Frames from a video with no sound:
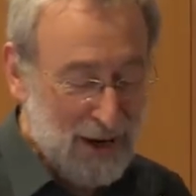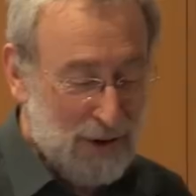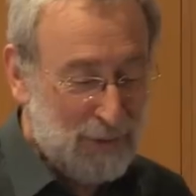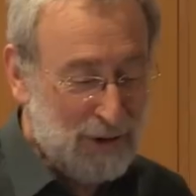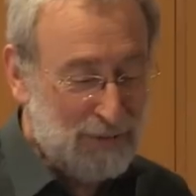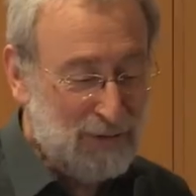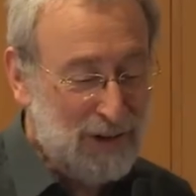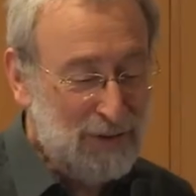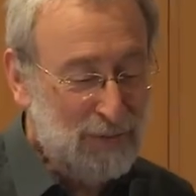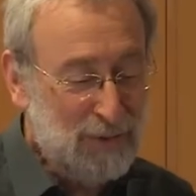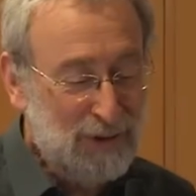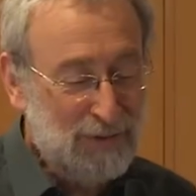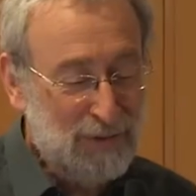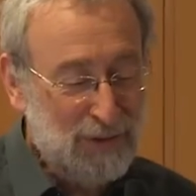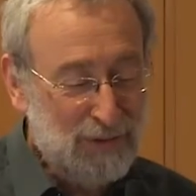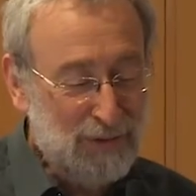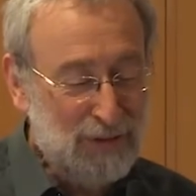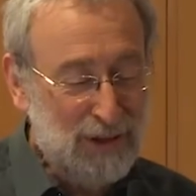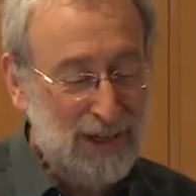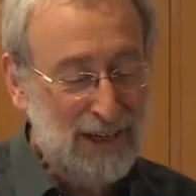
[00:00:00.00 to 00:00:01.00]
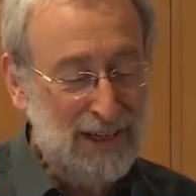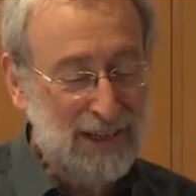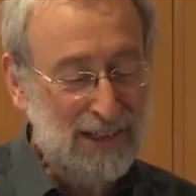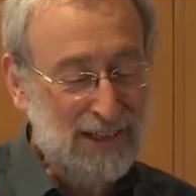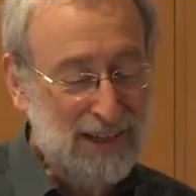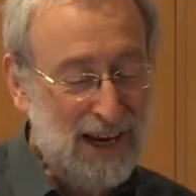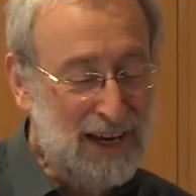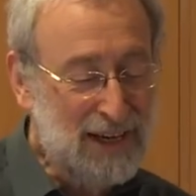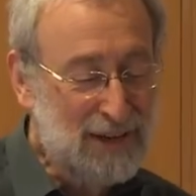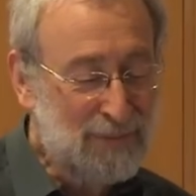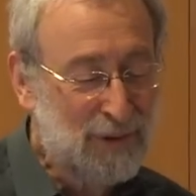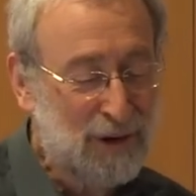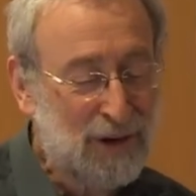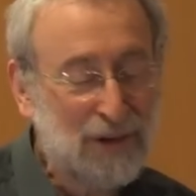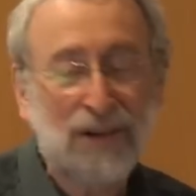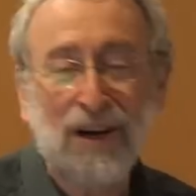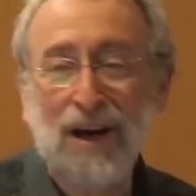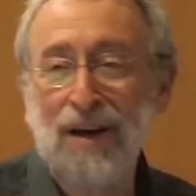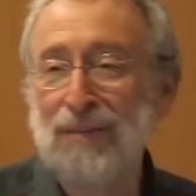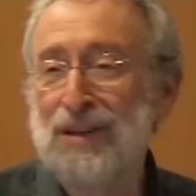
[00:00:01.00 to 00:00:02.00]
We've written a tiny
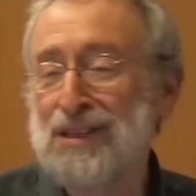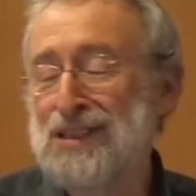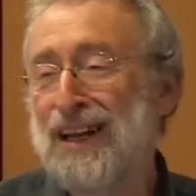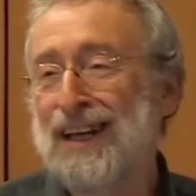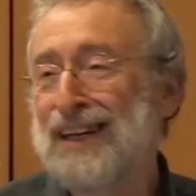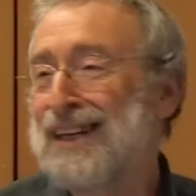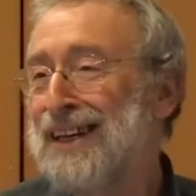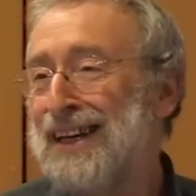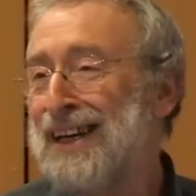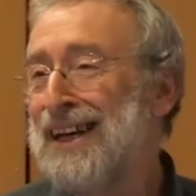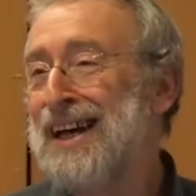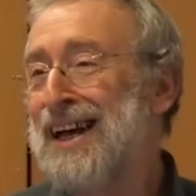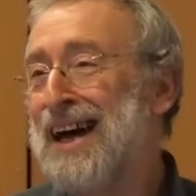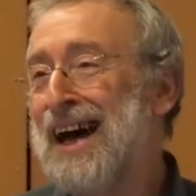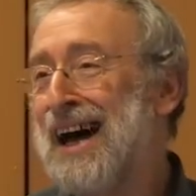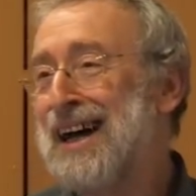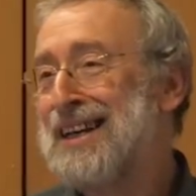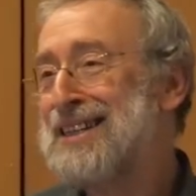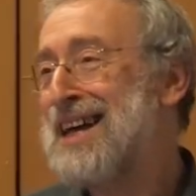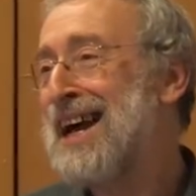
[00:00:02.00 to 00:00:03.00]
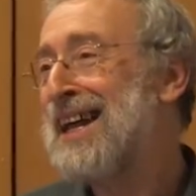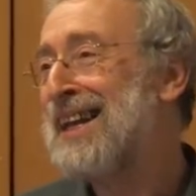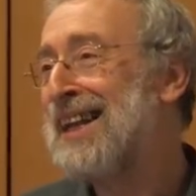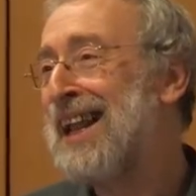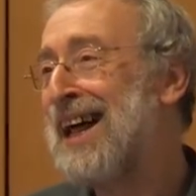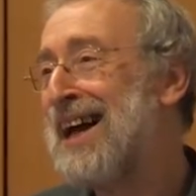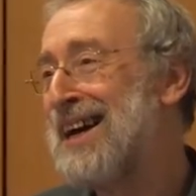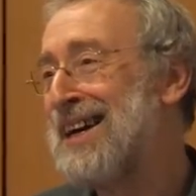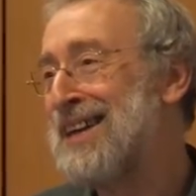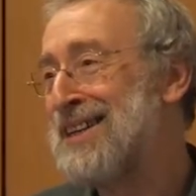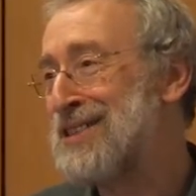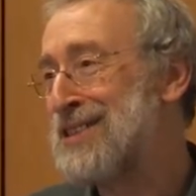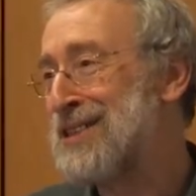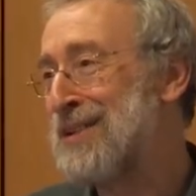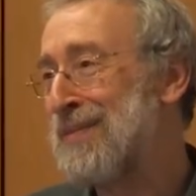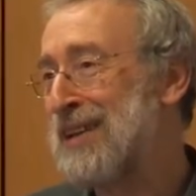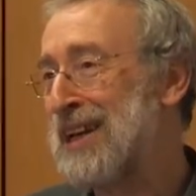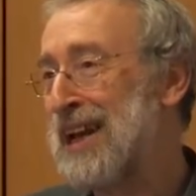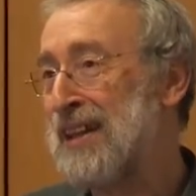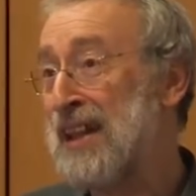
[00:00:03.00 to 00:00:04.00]
program. It's like 10 lines,
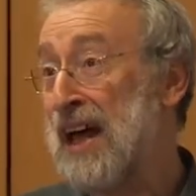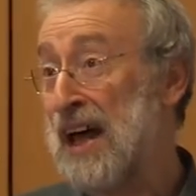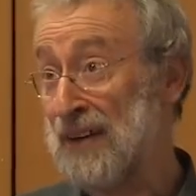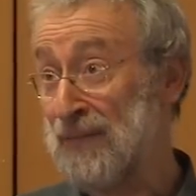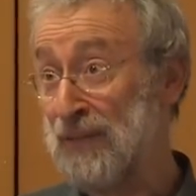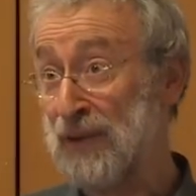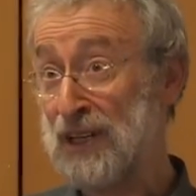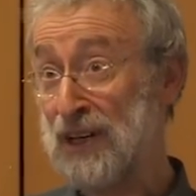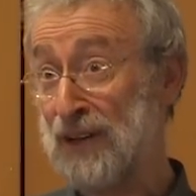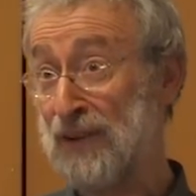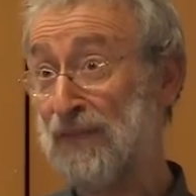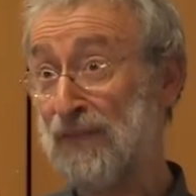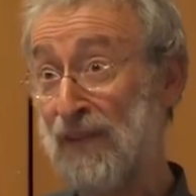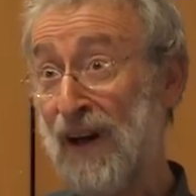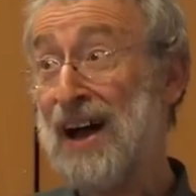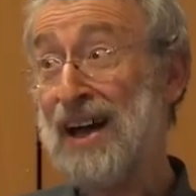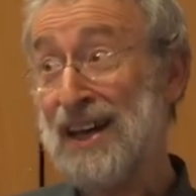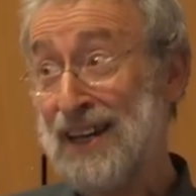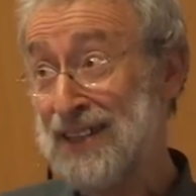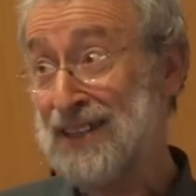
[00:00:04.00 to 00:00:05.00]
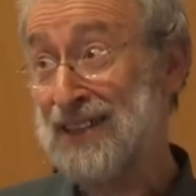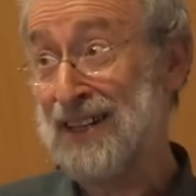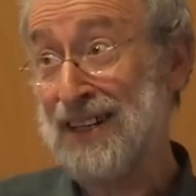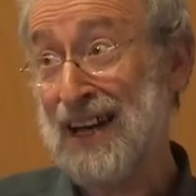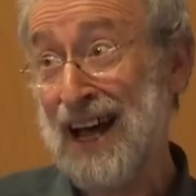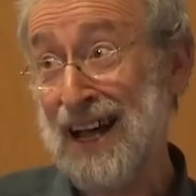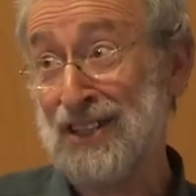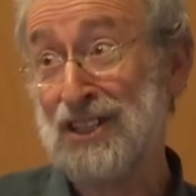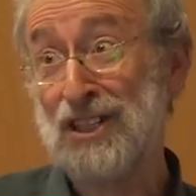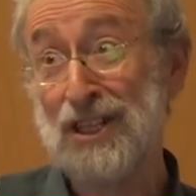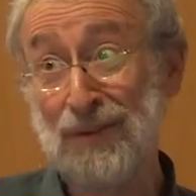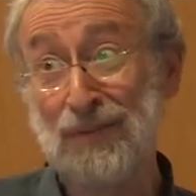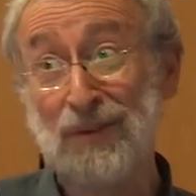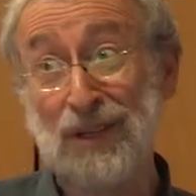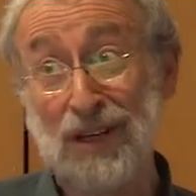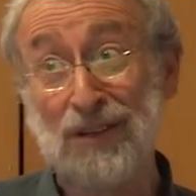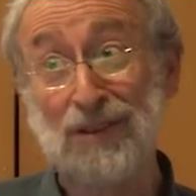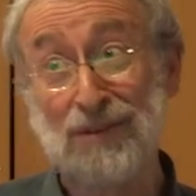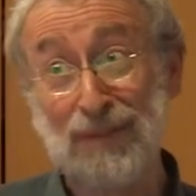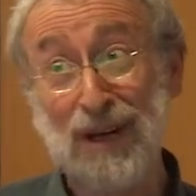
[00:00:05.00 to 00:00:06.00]
something like that. And we're going to find that actually
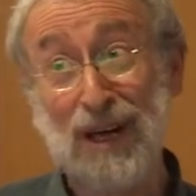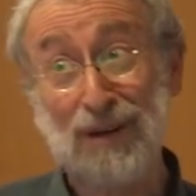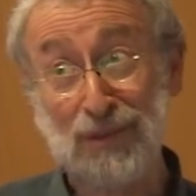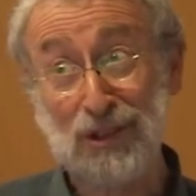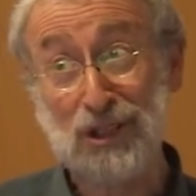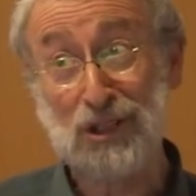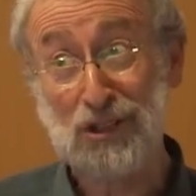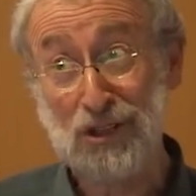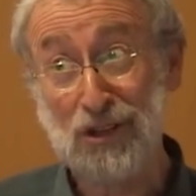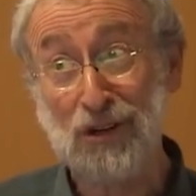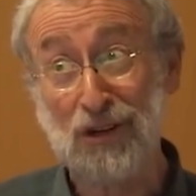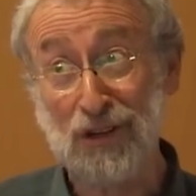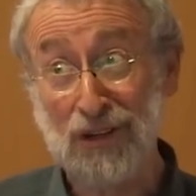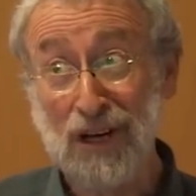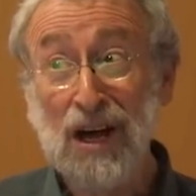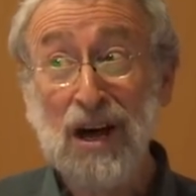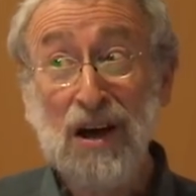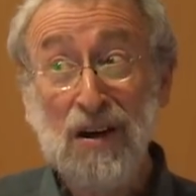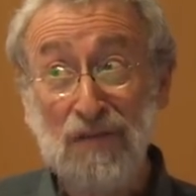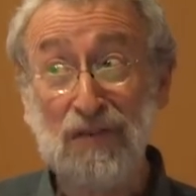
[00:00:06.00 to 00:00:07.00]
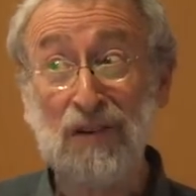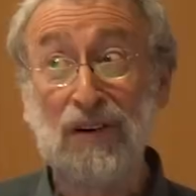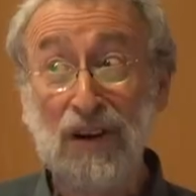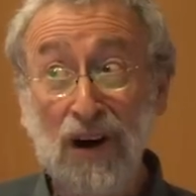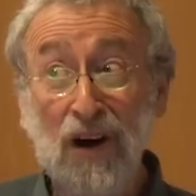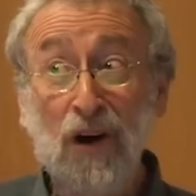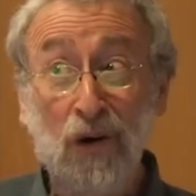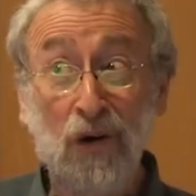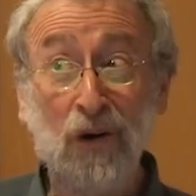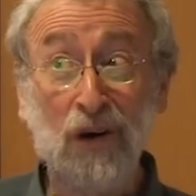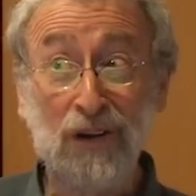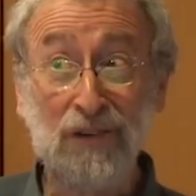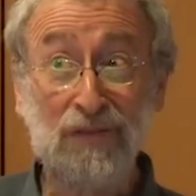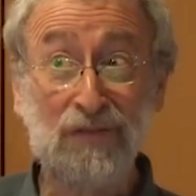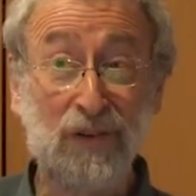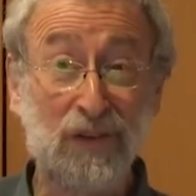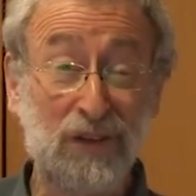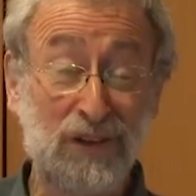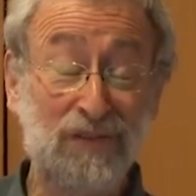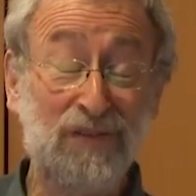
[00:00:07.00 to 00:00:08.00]
we're going to be able to talk for all of
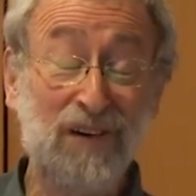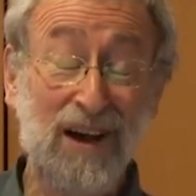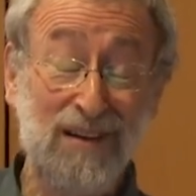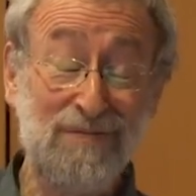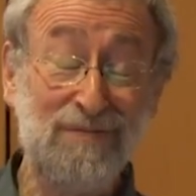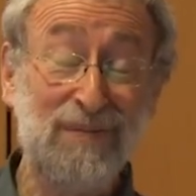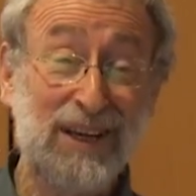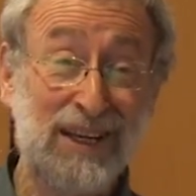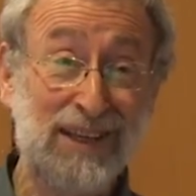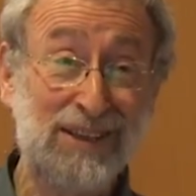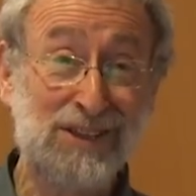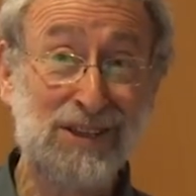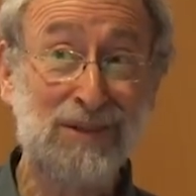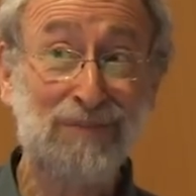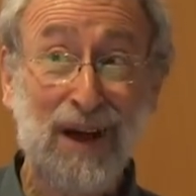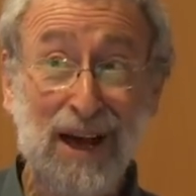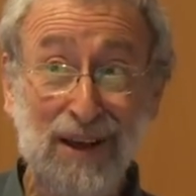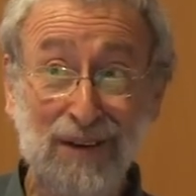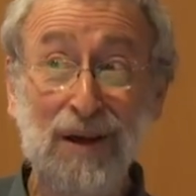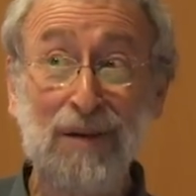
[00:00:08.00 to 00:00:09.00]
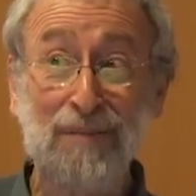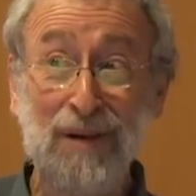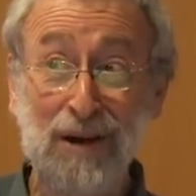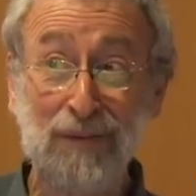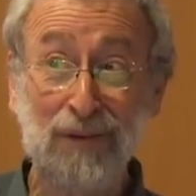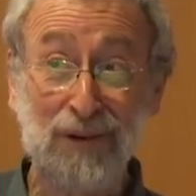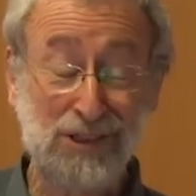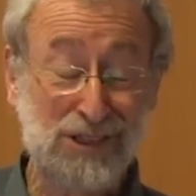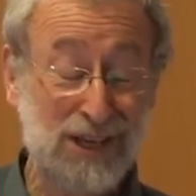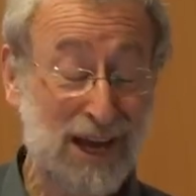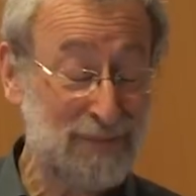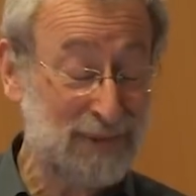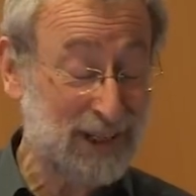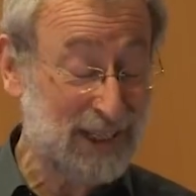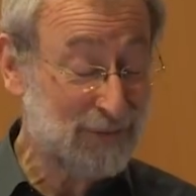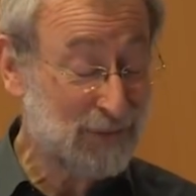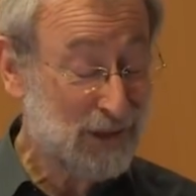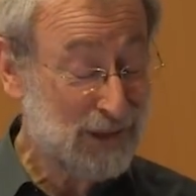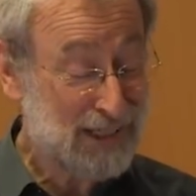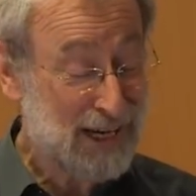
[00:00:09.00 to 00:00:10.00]
45 minutes about what's
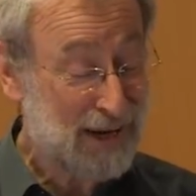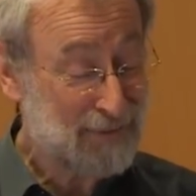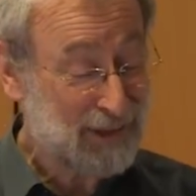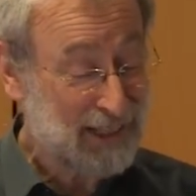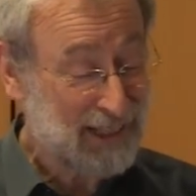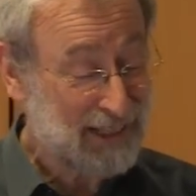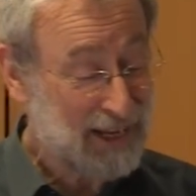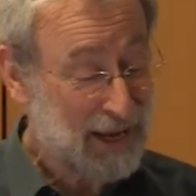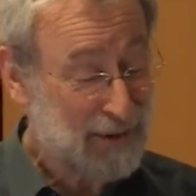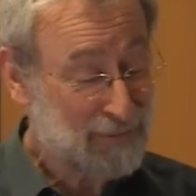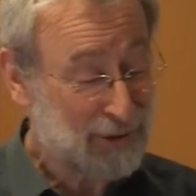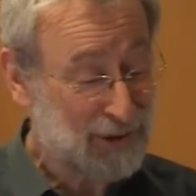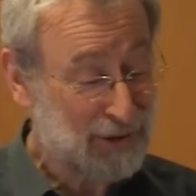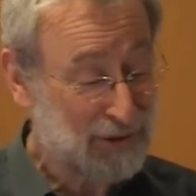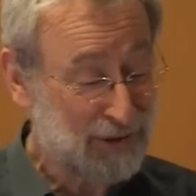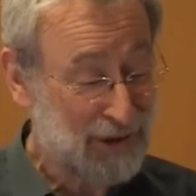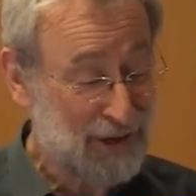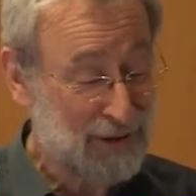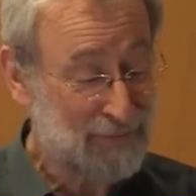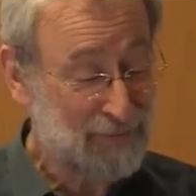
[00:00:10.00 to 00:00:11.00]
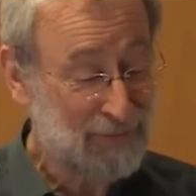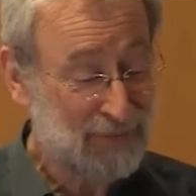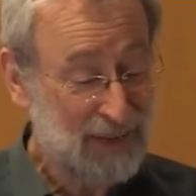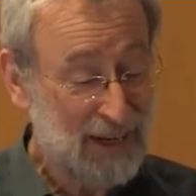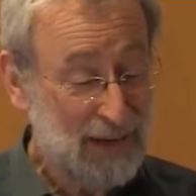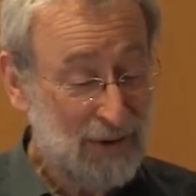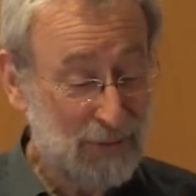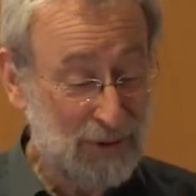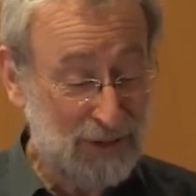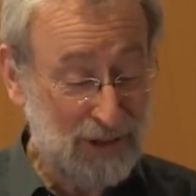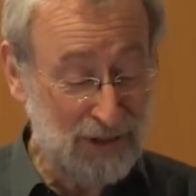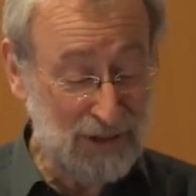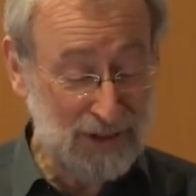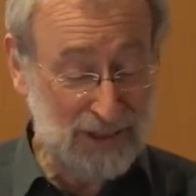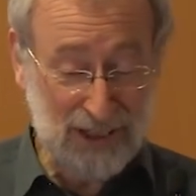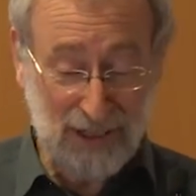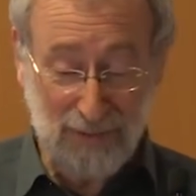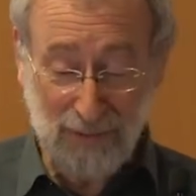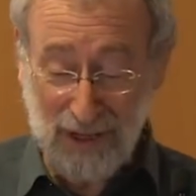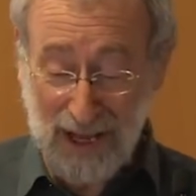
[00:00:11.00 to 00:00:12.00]
happening in that program. We're going to
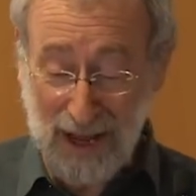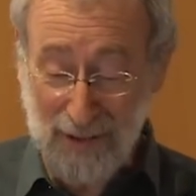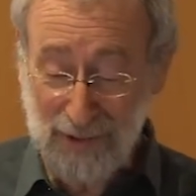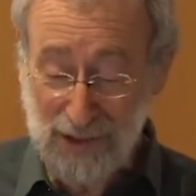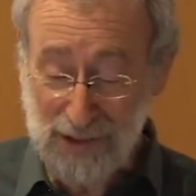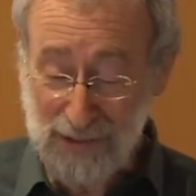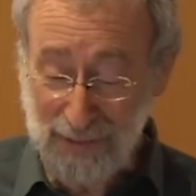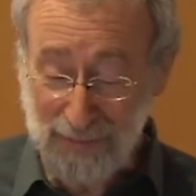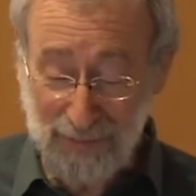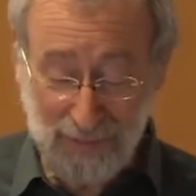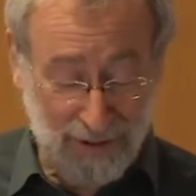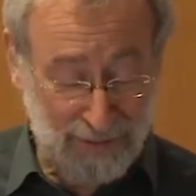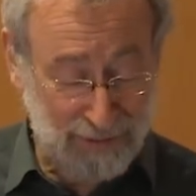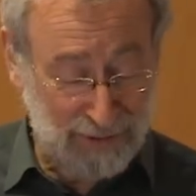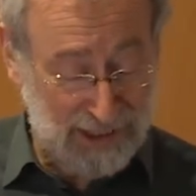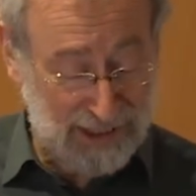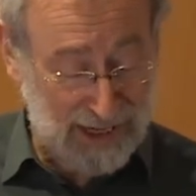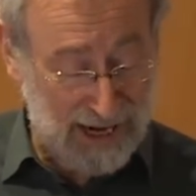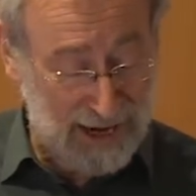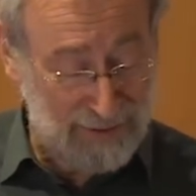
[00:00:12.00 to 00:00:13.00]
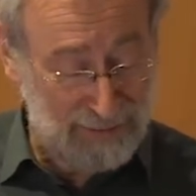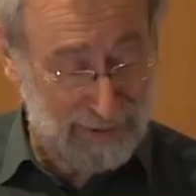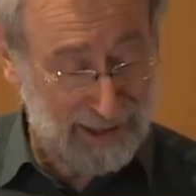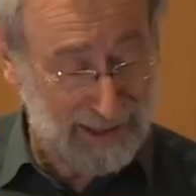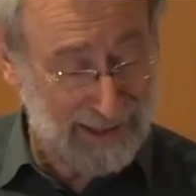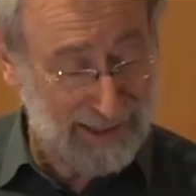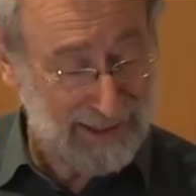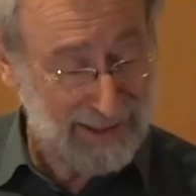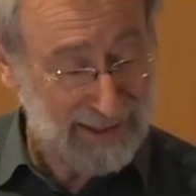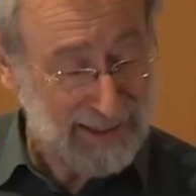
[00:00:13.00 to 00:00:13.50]
see what happens when we type it.